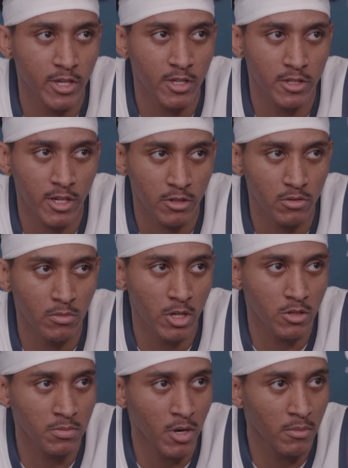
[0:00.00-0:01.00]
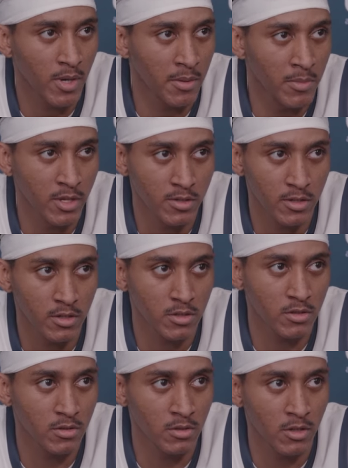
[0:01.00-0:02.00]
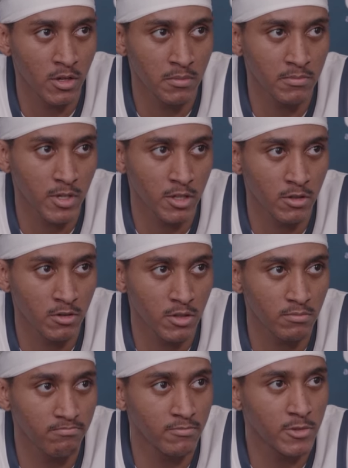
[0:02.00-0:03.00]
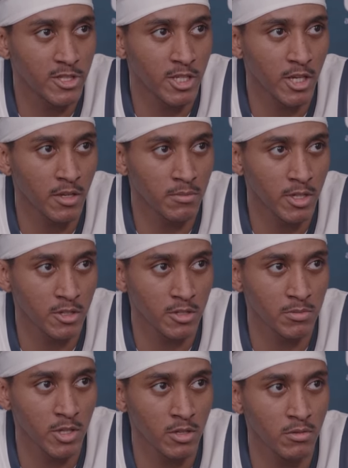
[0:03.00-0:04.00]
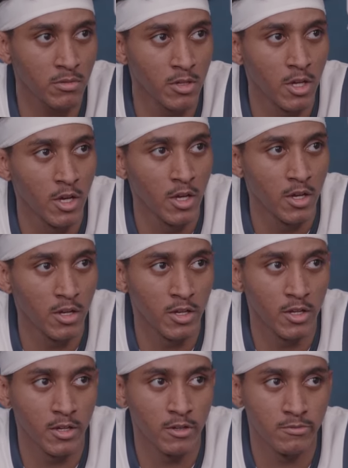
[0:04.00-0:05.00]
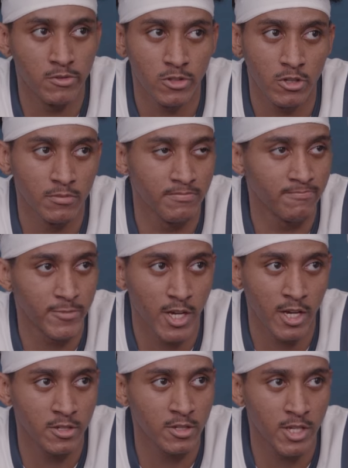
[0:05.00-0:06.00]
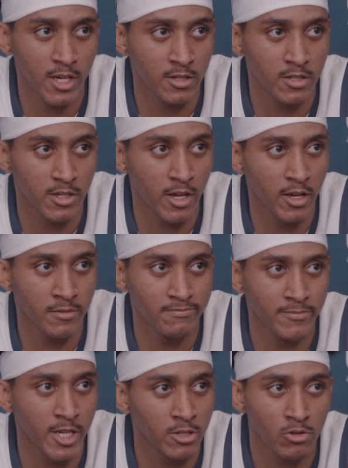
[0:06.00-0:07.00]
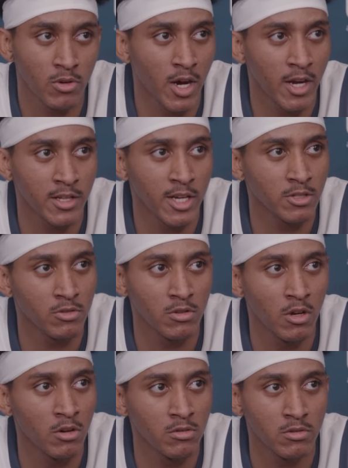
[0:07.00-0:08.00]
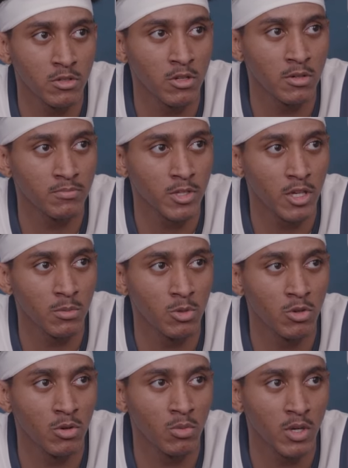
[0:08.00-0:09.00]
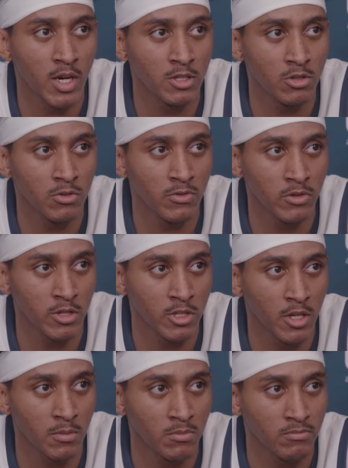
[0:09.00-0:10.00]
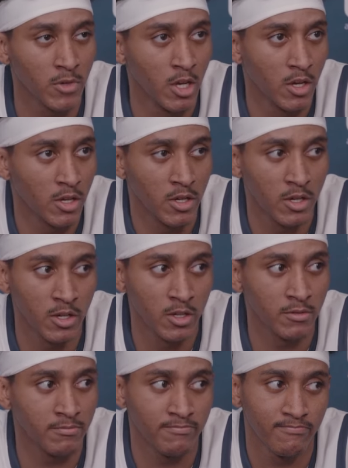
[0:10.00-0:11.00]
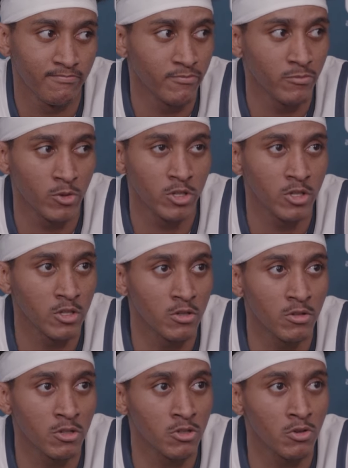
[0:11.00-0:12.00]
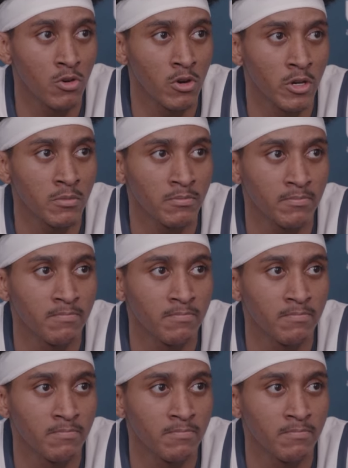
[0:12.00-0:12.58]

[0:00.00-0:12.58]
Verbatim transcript: Can't think too much about my misses. You know, I know the team needs me, and so I just got to stay not too high, not too low. You know, keep doing what I do for the team, uh, which is you know score.